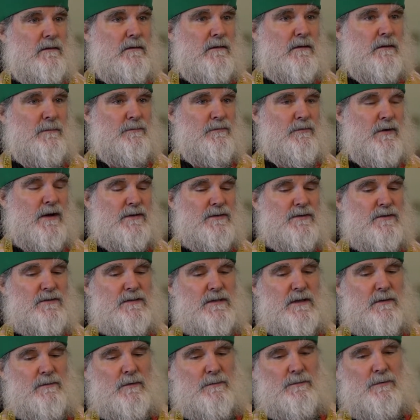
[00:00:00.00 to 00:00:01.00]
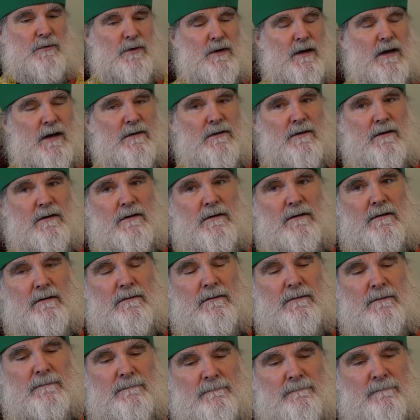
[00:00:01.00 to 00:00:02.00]
the pressures that were put on her,
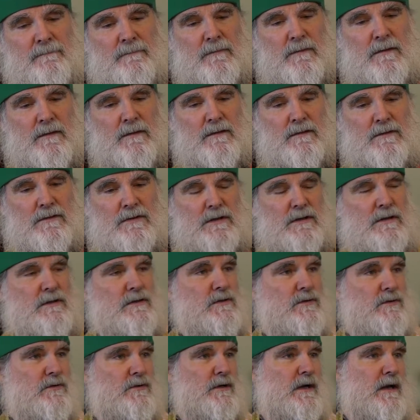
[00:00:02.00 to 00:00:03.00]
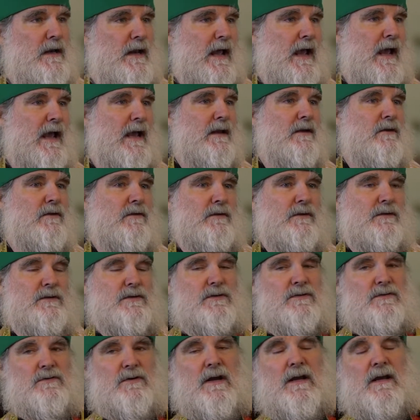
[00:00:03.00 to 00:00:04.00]
she just couldn't handle the
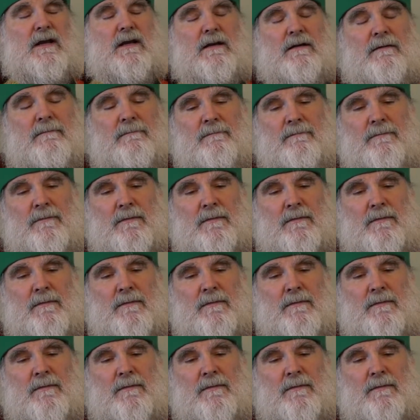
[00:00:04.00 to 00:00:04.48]
strain.